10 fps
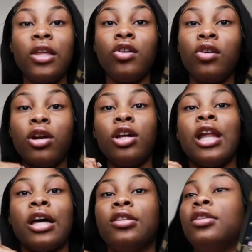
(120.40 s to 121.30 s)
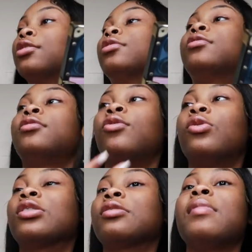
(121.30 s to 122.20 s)
your girl like to
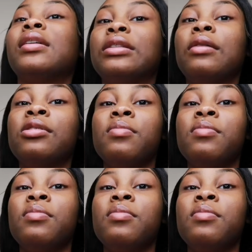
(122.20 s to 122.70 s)
order my stuff to